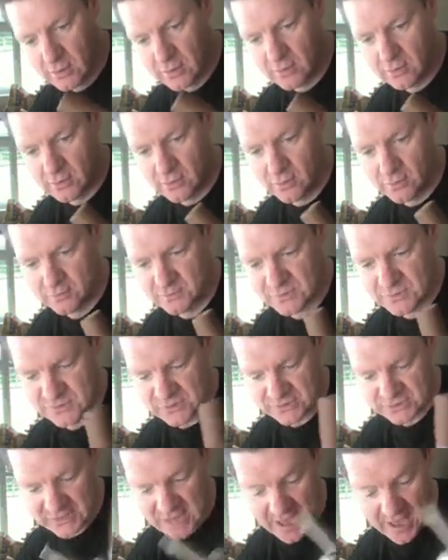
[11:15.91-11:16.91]
Oh,
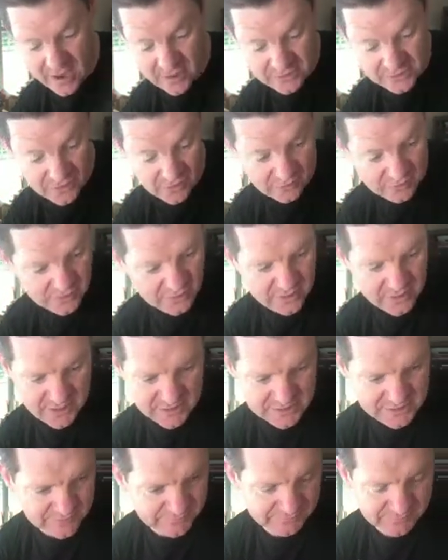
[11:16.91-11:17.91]
just out of, look at
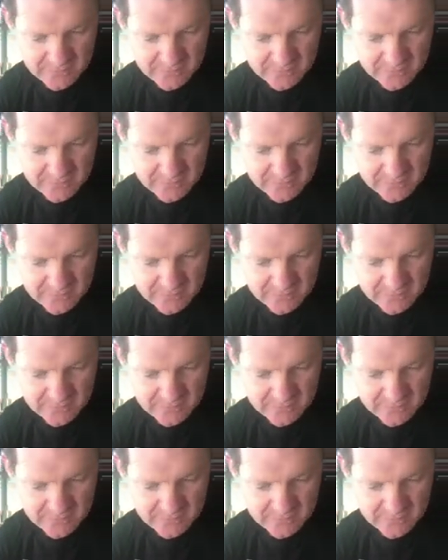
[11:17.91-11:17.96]
that.